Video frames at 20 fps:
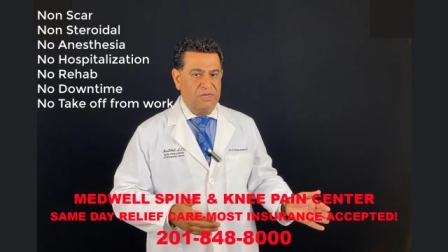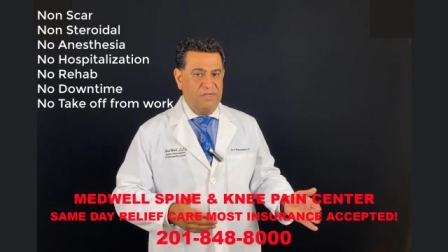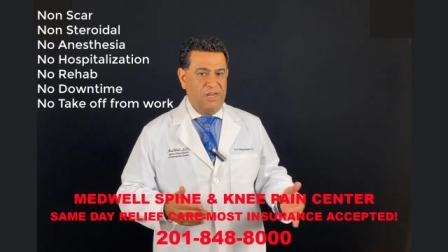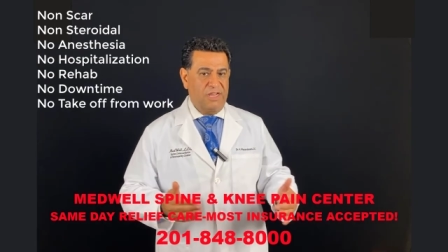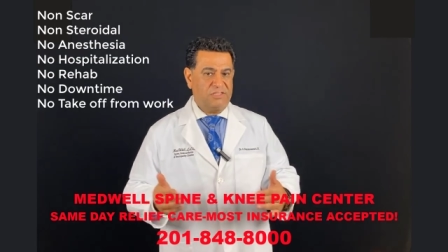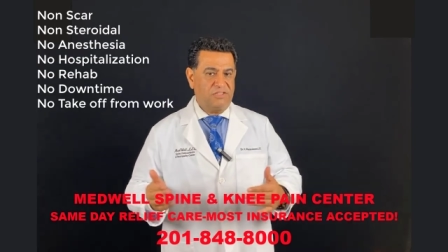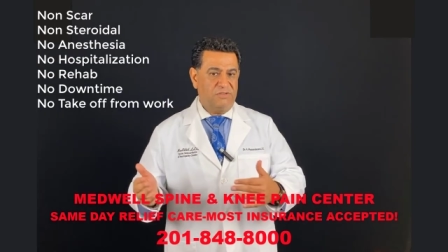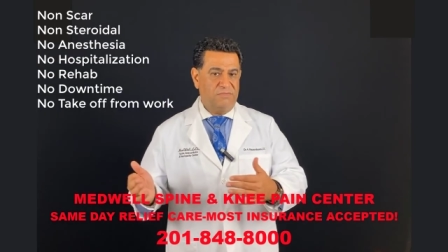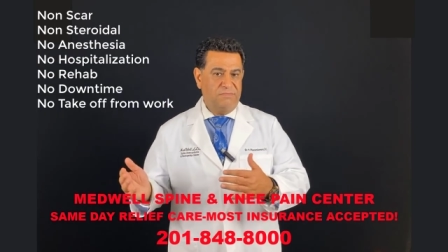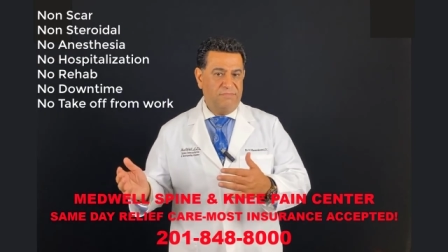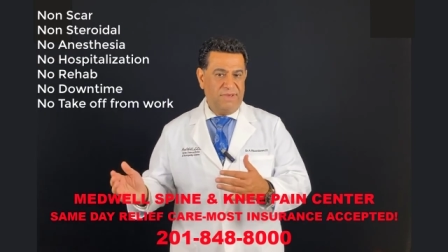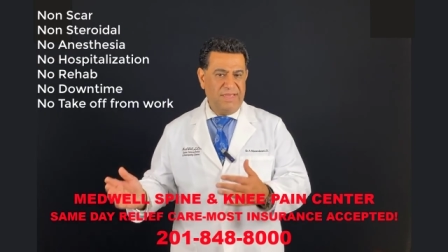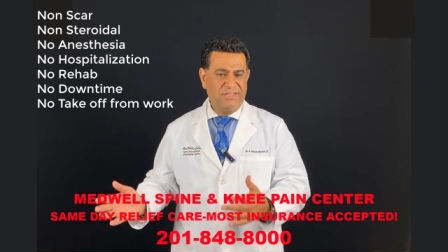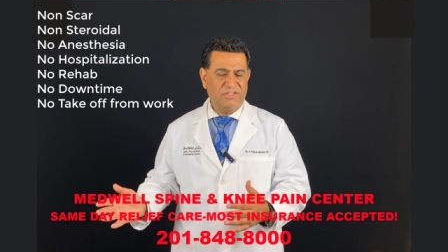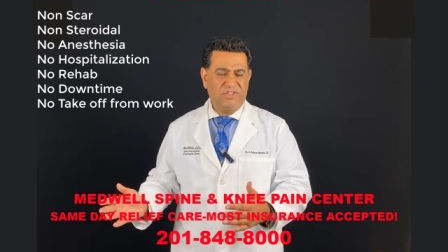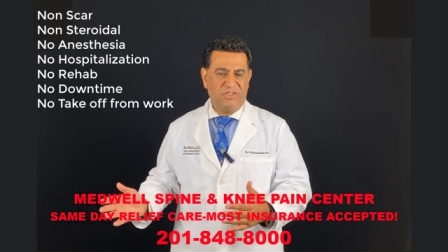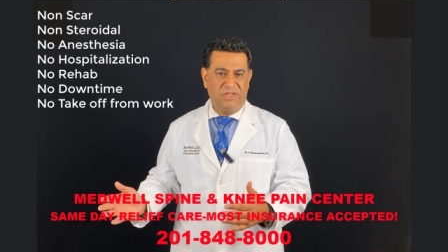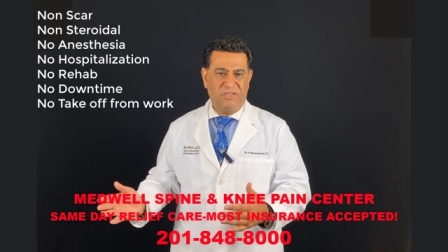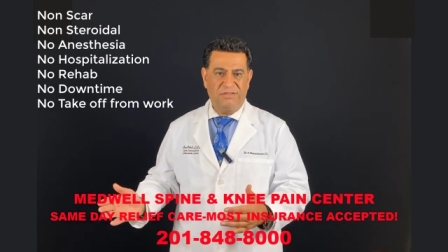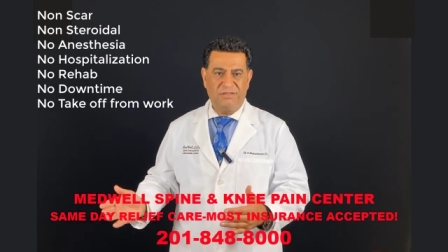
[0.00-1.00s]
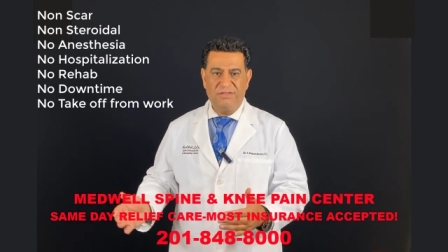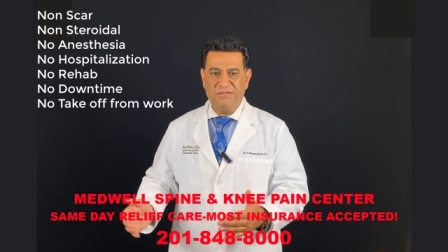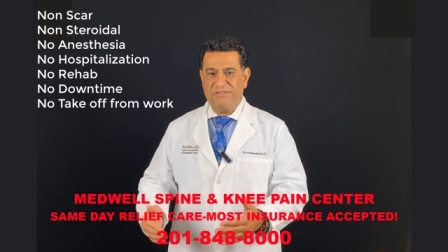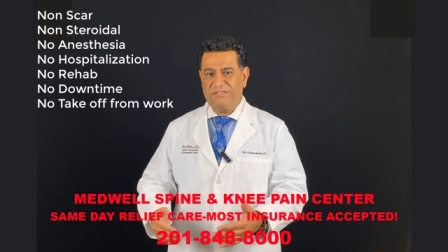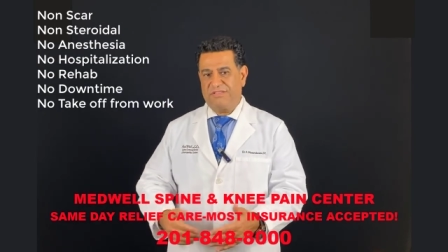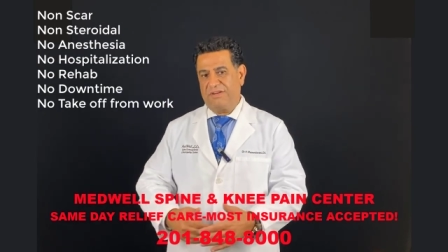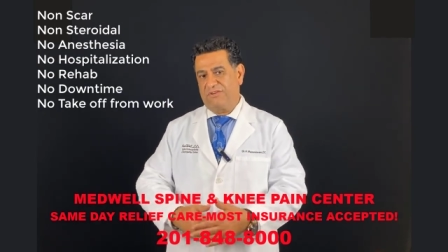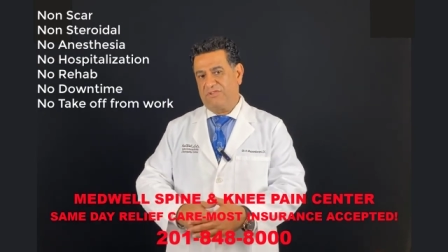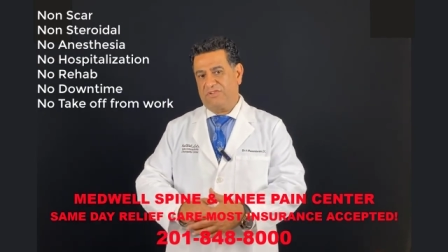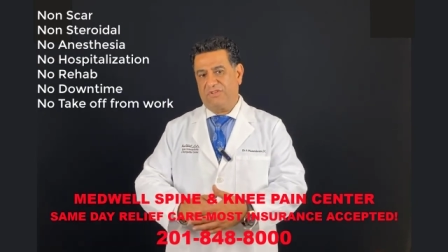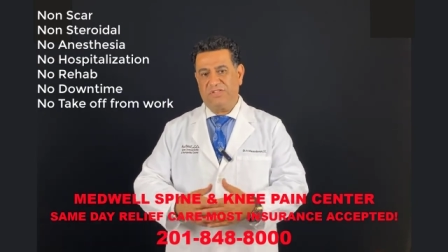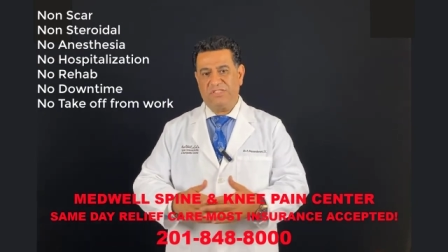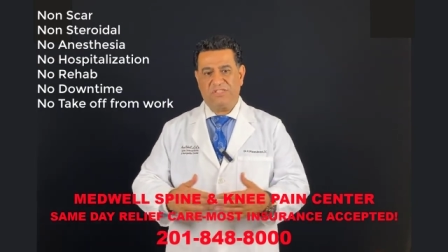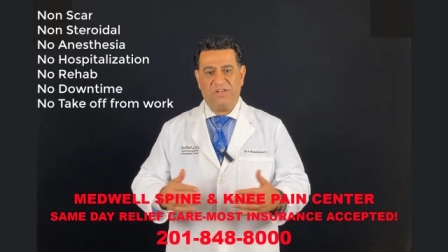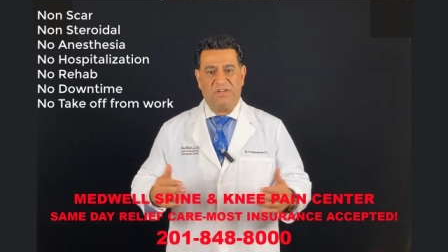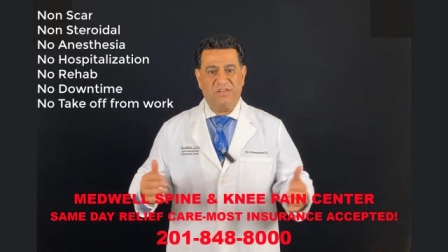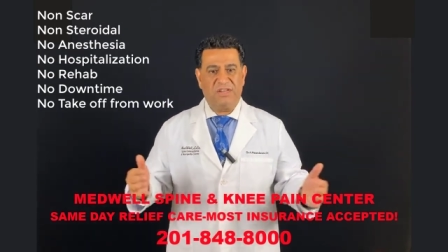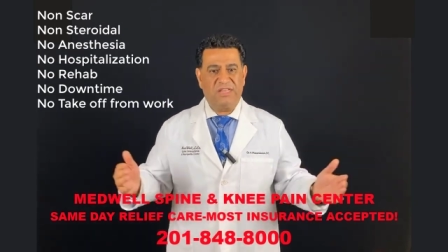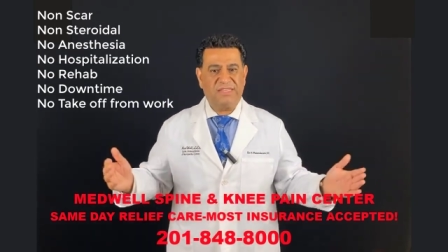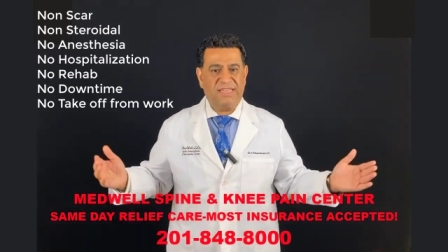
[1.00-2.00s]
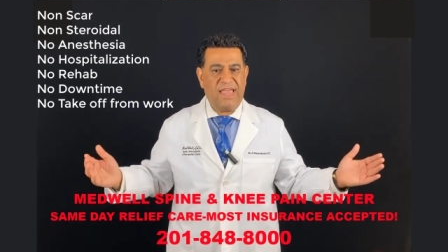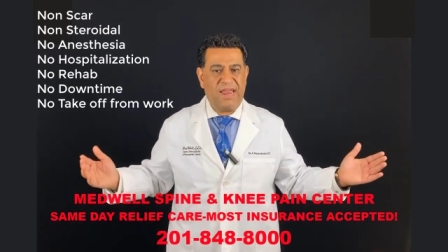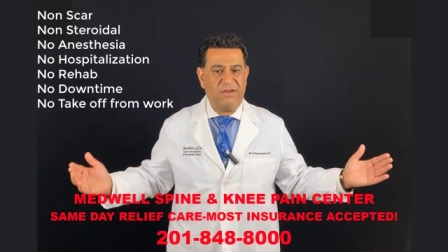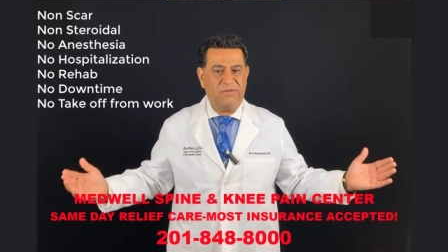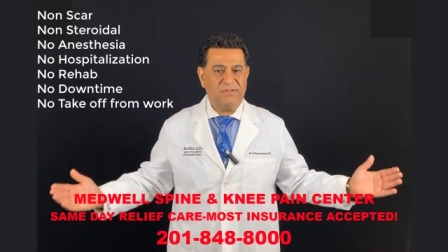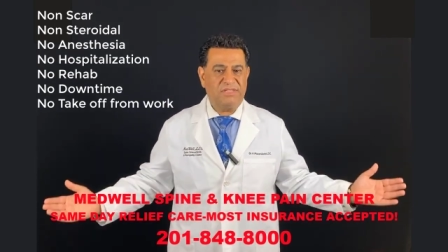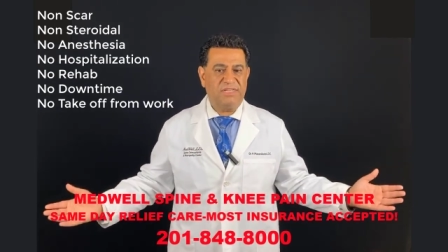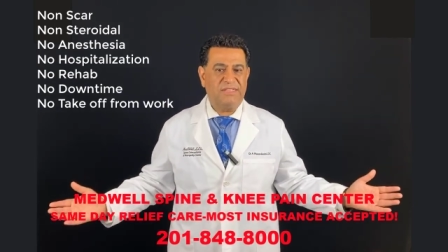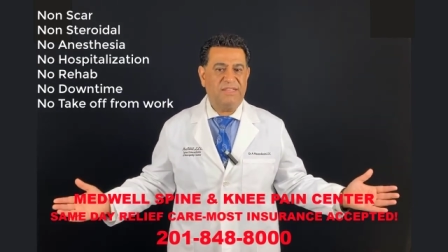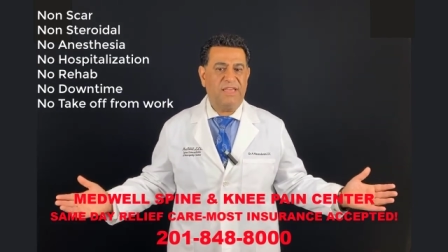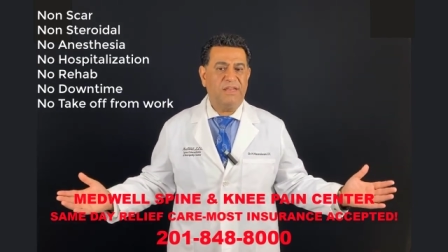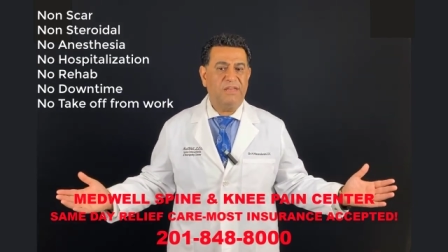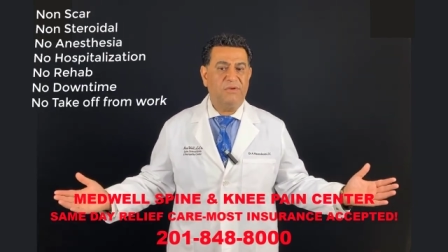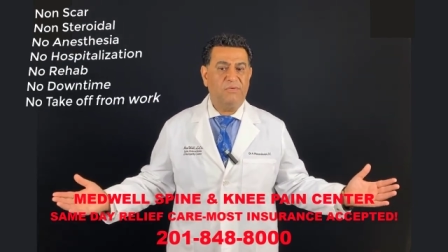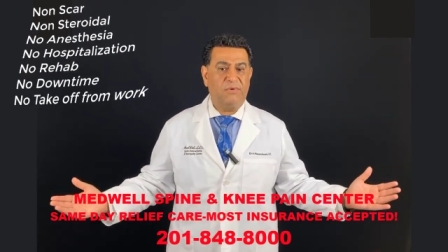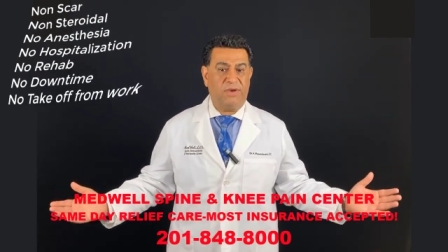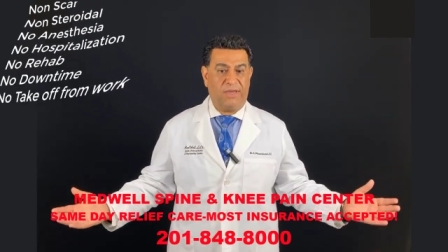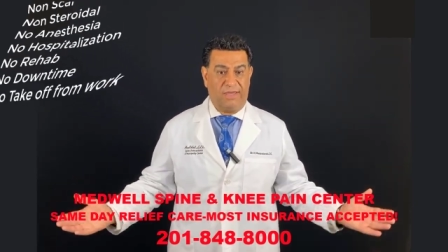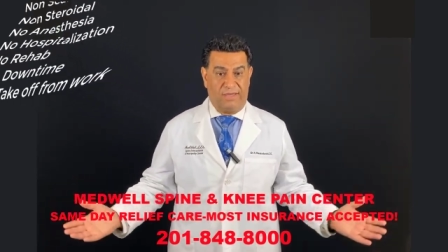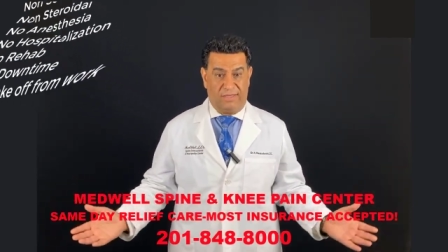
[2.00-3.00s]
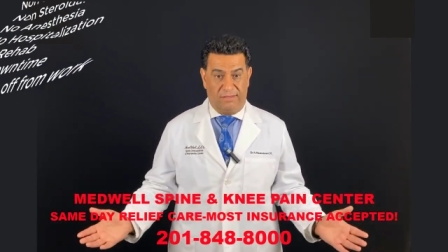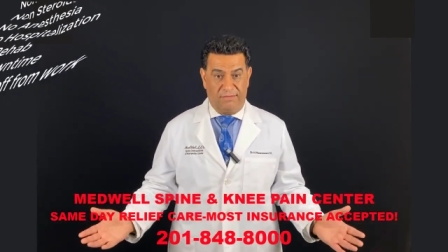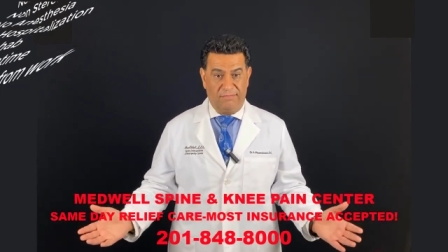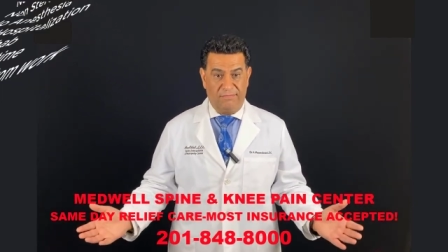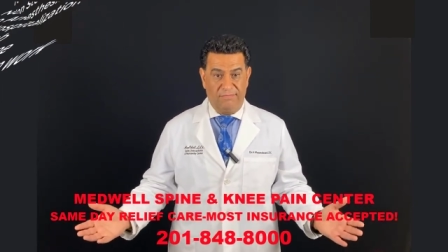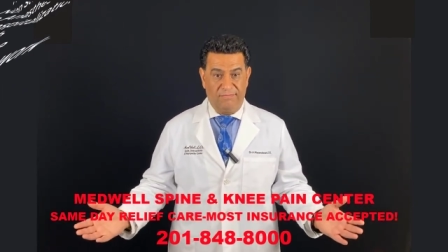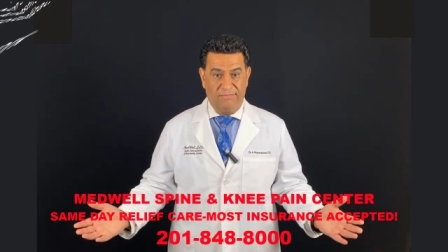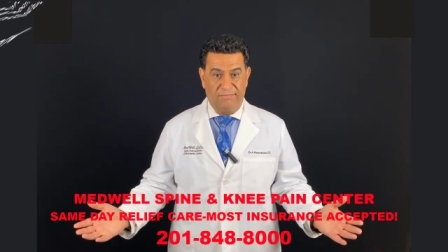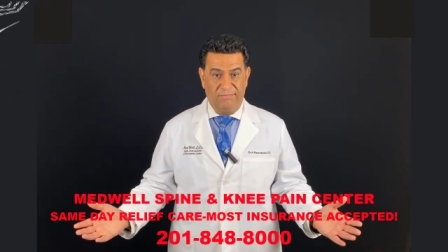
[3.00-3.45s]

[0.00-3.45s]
not to mention surgeries are not guaranteed anyway.